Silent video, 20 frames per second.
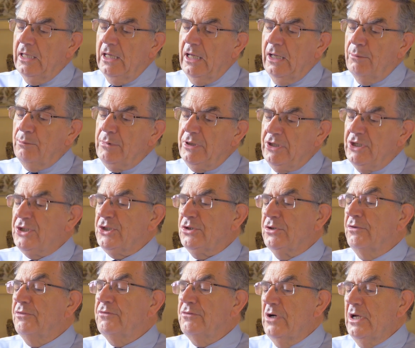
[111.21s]
a
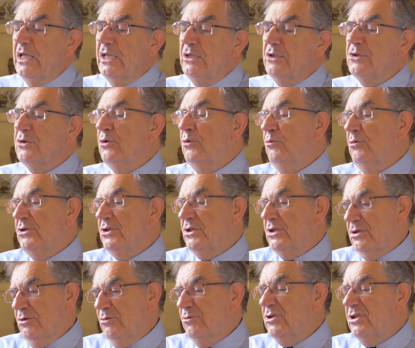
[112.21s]
minister friend who,
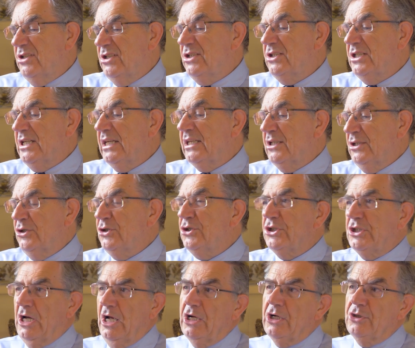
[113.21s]
was, who had taken
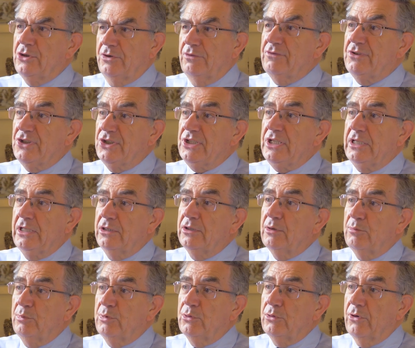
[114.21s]
charge of seeing
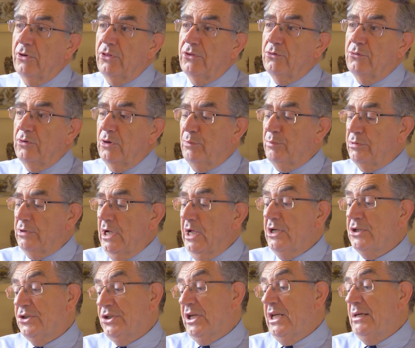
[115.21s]
the book through the
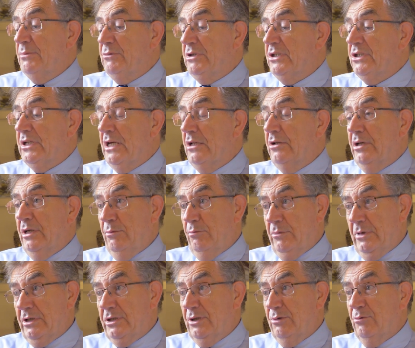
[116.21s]
press came to tell
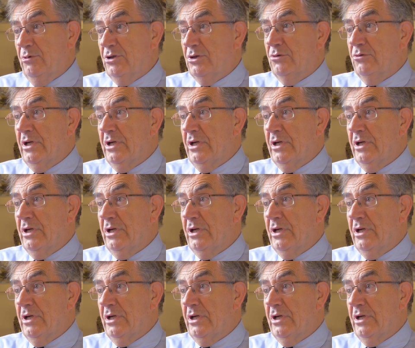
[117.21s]
him that it was